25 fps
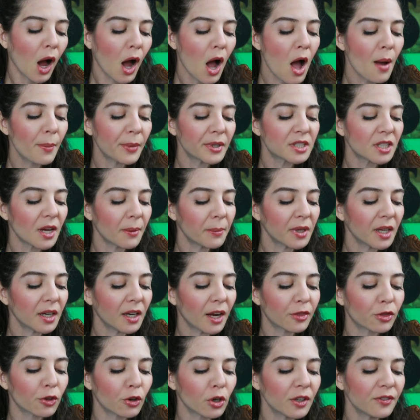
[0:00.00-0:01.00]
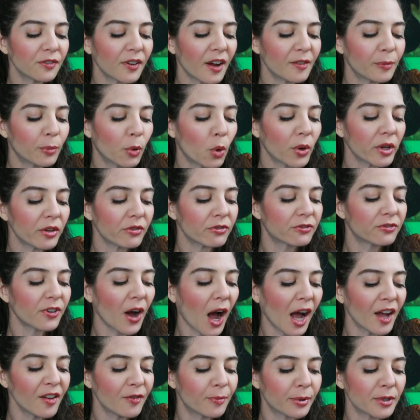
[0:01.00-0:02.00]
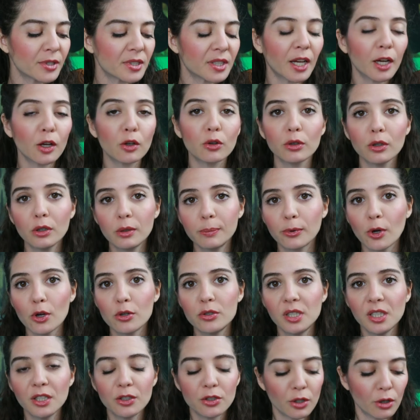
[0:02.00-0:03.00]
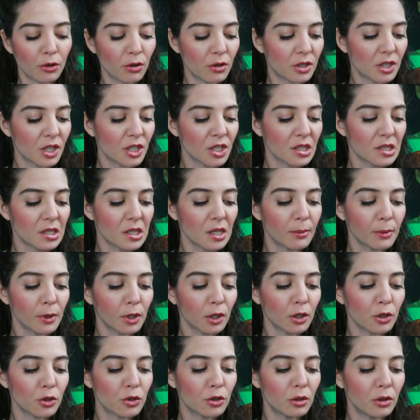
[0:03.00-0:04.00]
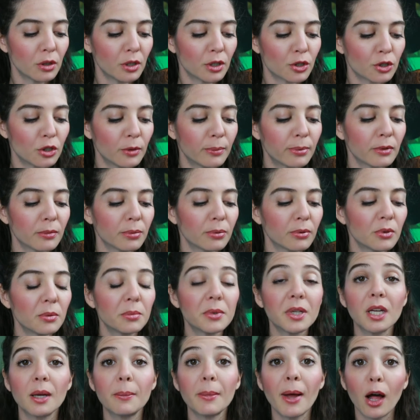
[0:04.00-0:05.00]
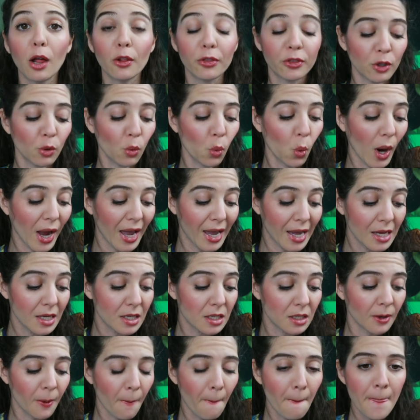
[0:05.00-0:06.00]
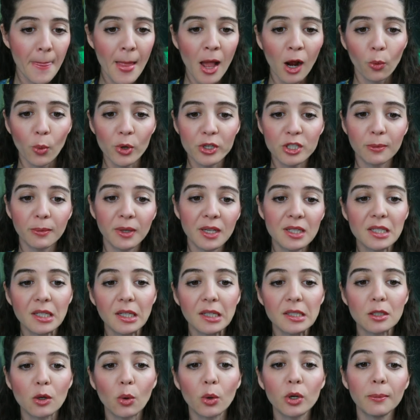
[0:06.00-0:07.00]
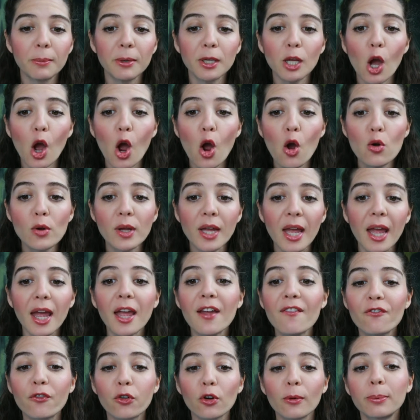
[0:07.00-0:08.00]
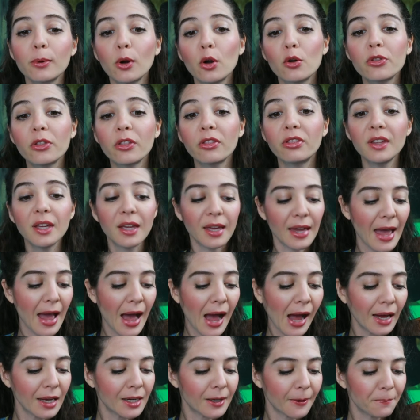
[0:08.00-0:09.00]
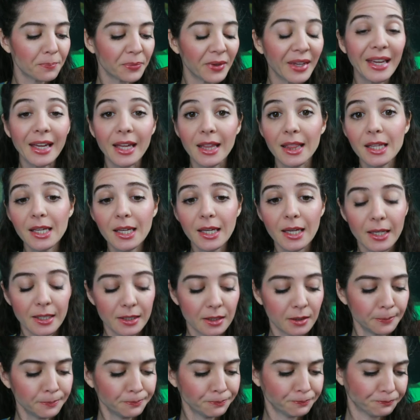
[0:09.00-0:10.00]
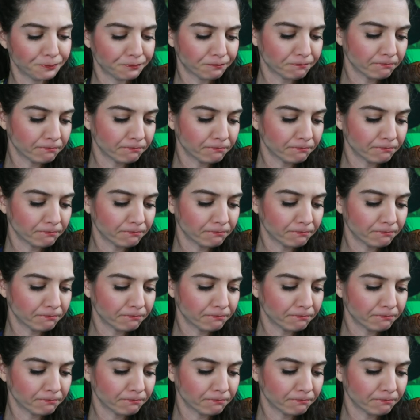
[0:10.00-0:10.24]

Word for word: Um, it's coming in at thirty-five point five percent crude protein, so it's just similar to this super premium healthy weight, which means it is going to be okay for both the cat and the kitten.